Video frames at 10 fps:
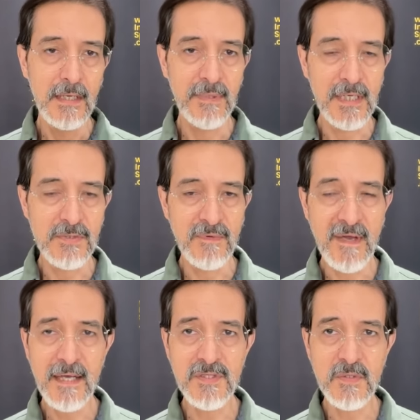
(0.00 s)
because we've
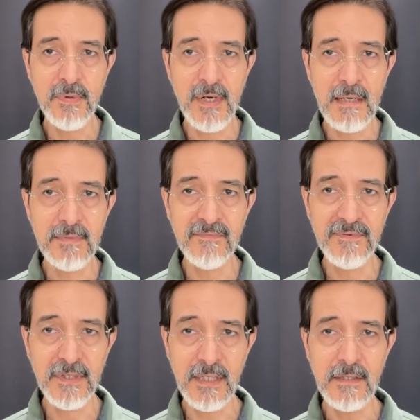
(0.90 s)
had this problem
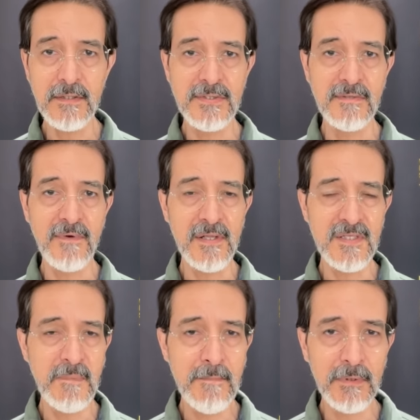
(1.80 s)
for years of all
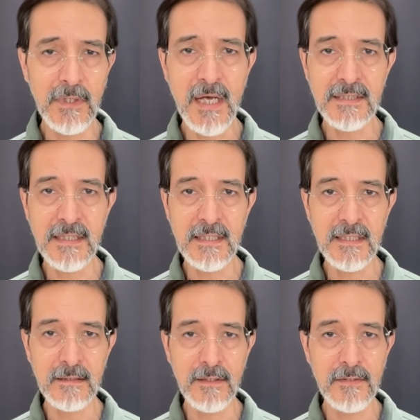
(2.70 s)
these people locked in
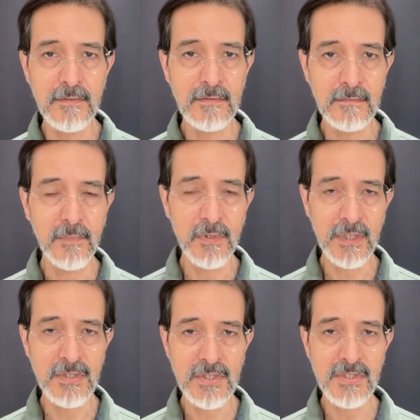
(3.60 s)
at low
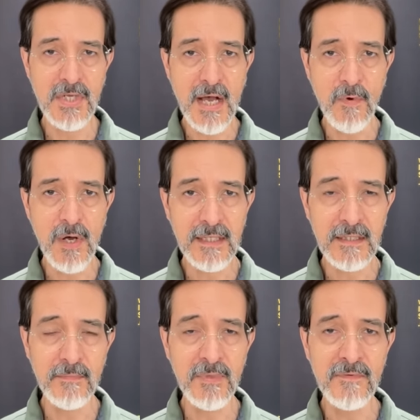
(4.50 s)
mortgages, not wanting
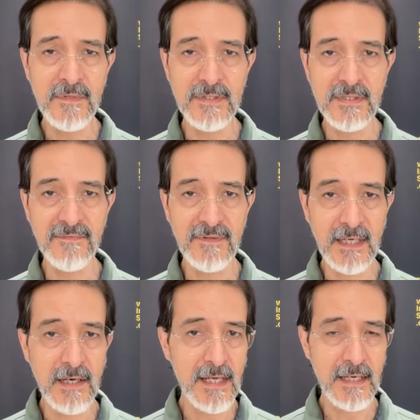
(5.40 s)
to move because if they
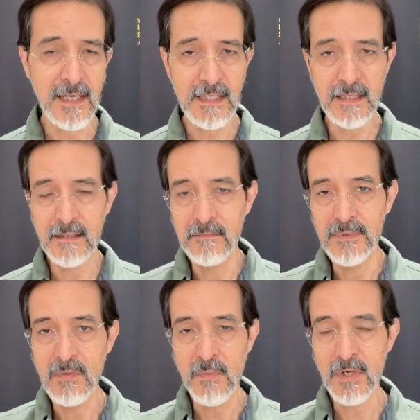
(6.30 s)
got any
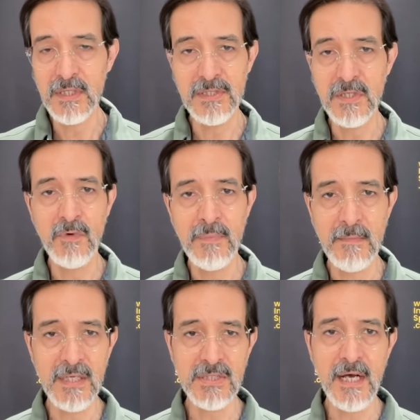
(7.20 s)
new mortgage, it would be
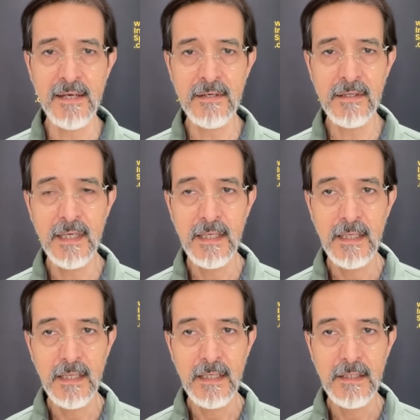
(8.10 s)
much higher.
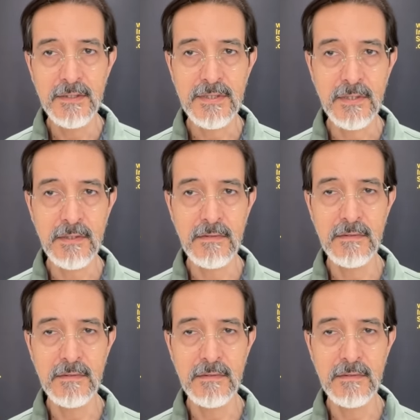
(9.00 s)
So you